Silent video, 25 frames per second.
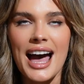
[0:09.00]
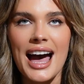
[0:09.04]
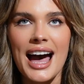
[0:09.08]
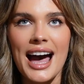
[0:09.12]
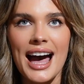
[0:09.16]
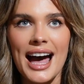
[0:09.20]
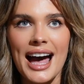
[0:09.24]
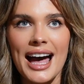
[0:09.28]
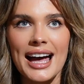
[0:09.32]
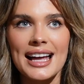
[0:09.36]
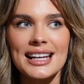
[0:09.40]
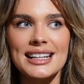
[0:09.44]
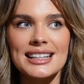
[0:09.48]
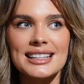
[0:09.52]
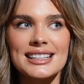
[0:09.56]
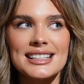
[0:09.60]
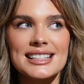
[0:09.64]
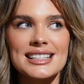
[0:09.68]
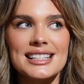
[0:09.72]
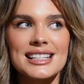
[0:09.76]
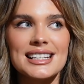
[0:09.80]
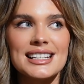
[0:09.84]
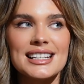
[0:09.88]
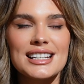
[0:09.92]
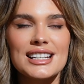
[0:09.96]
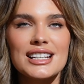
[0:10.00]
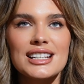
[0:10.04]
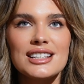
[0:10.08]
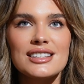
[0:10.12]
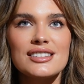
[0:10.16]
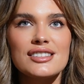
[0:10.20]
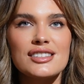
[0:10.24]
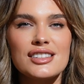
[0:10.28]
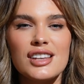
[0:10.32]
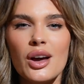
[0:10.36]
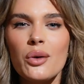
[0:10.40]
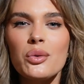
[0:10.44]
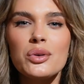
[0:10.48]
and
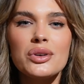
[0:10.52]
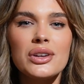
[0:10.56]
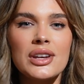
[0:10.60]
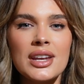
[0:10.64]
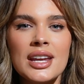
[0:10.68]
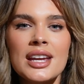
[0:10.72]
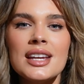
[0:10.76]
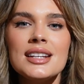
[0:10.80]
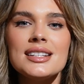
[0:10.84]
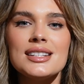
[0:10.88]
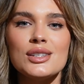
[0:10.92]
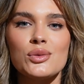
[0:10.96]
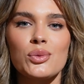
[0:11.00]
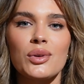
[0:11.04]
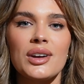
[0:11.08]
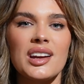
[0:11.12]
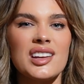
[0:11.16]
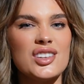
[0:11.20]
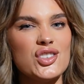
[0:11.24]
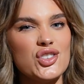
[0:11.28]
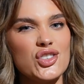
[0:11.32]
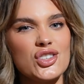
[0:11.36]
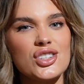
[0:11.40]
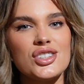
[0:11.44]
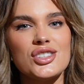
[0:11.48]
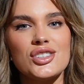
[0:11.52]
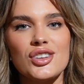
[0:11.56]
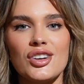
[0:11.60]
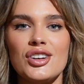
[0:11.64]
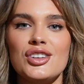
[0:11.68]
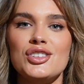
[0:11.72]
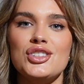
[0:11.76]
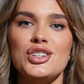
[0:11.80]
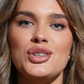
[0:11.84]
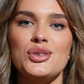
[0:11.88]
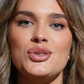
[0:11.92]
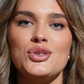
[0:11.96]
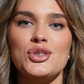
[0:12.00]
so unneeded when I just started
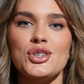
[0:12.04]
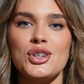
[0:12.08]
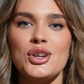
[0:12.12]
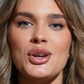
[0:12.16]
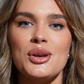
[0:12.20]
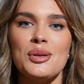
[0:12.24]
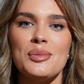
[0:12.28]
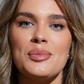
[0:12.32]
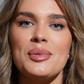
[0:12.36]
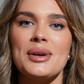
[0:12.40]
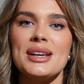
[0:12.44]
YouTube.